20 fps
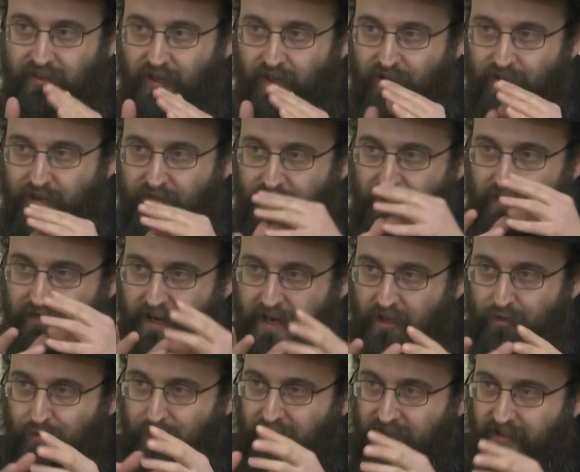If the
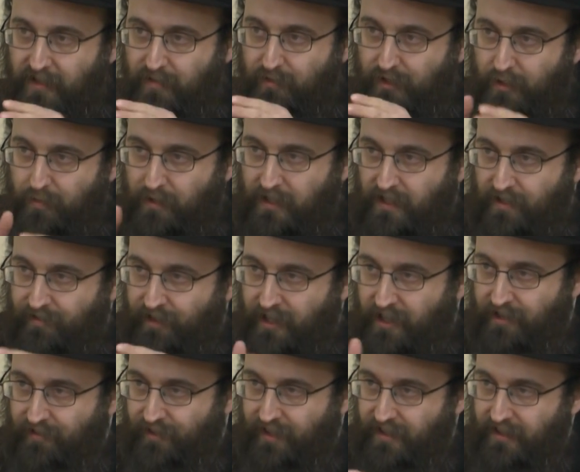arrangement seems to be a
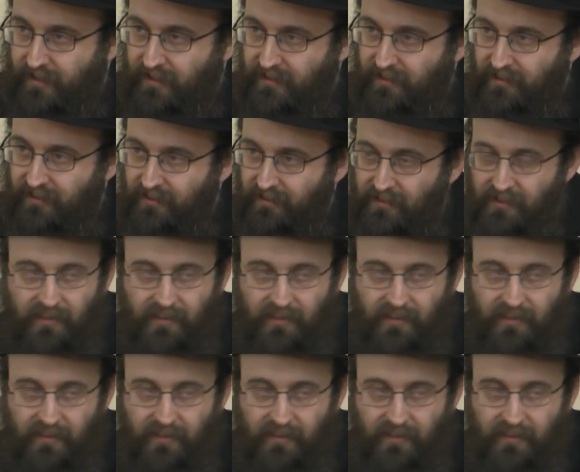very, very